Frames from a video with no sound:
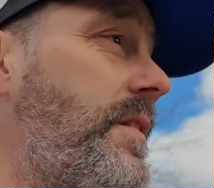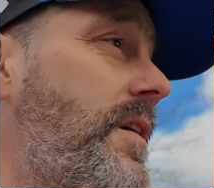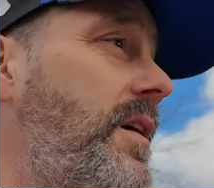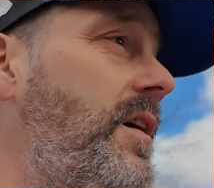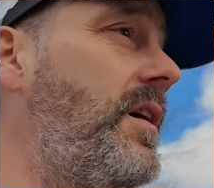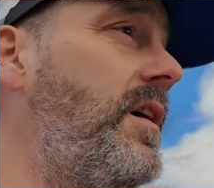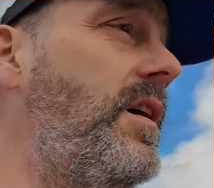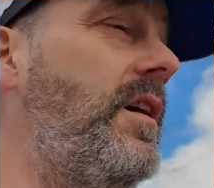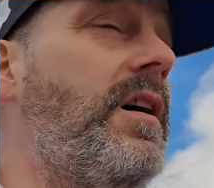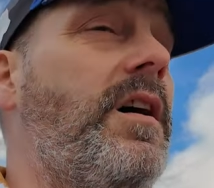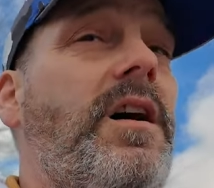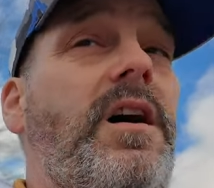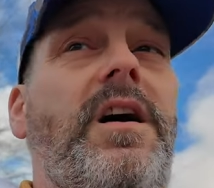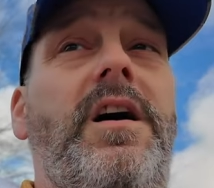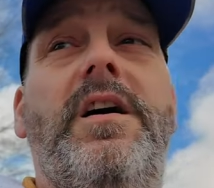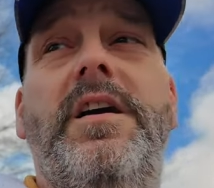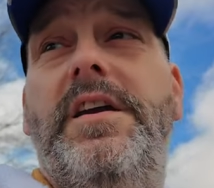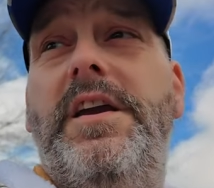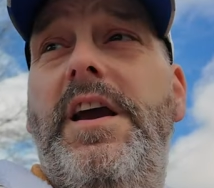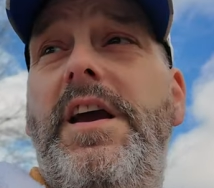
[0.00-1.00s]

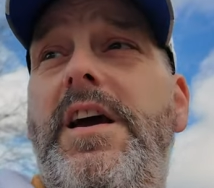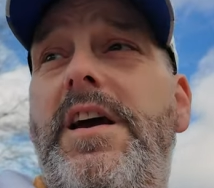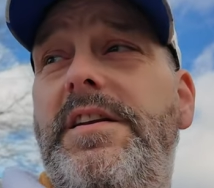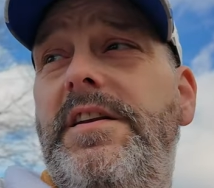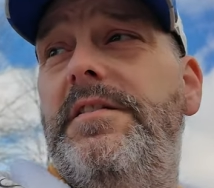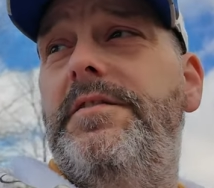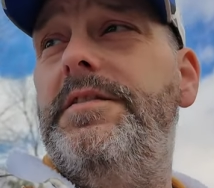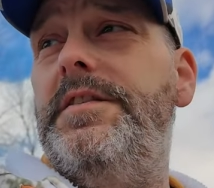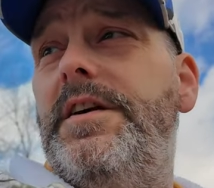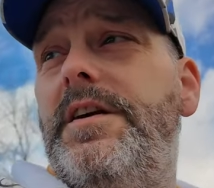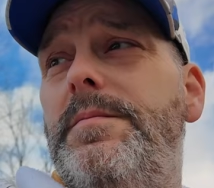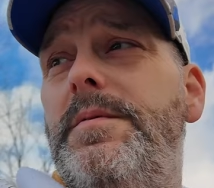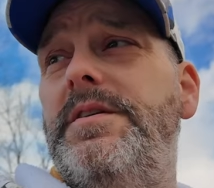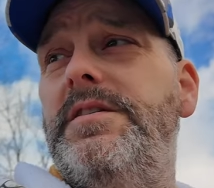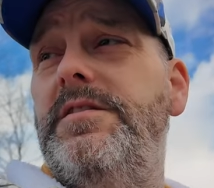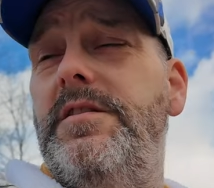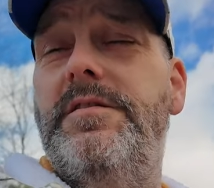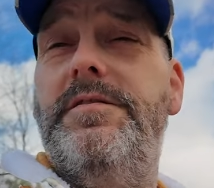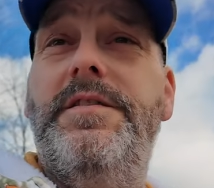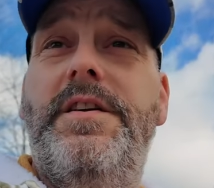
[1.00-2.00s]
Uh, yeah, I definitely got
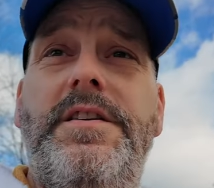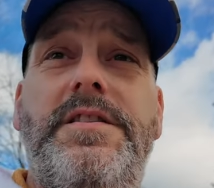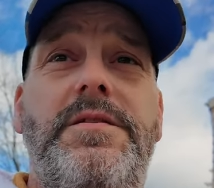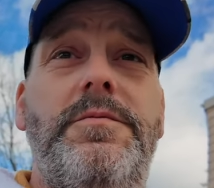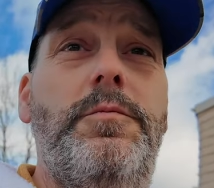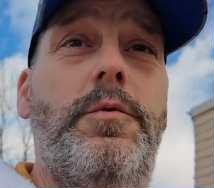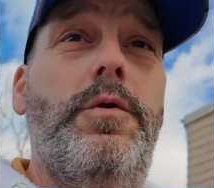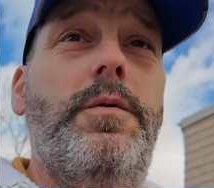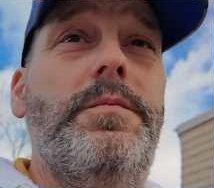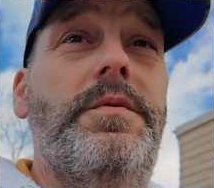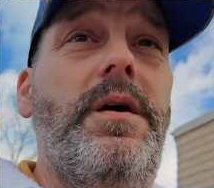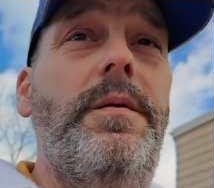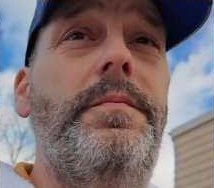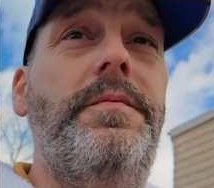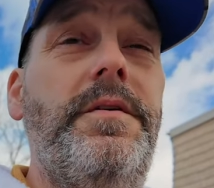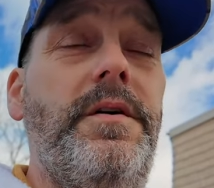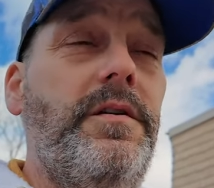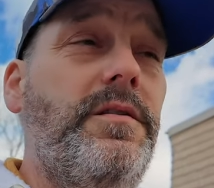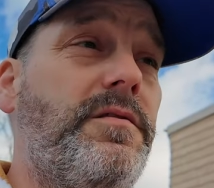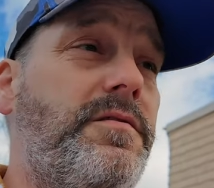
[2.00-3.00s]
myself nice and warmed
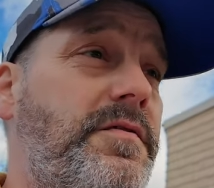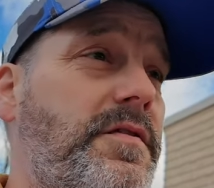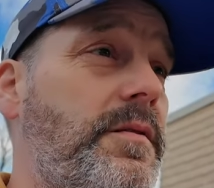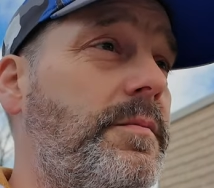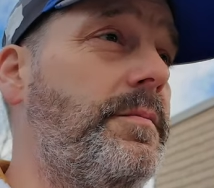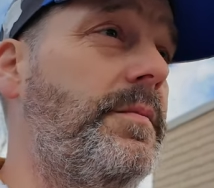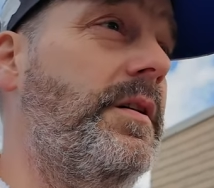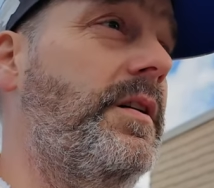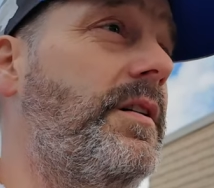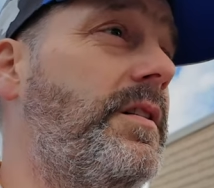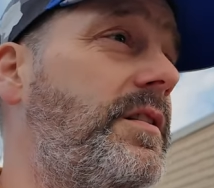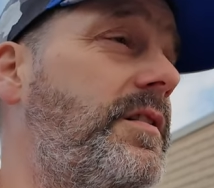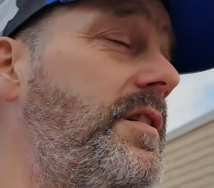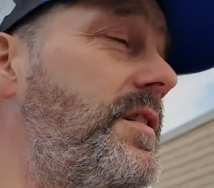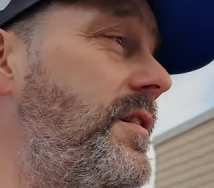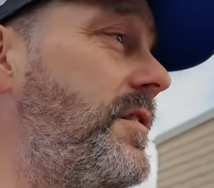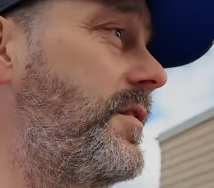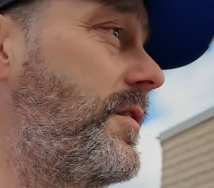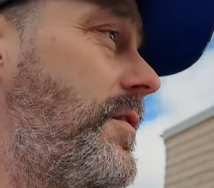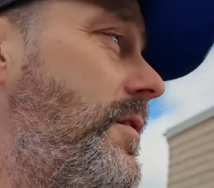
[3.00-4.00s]
up though from uh,
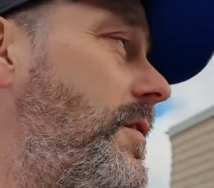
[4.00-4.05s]
cleaning the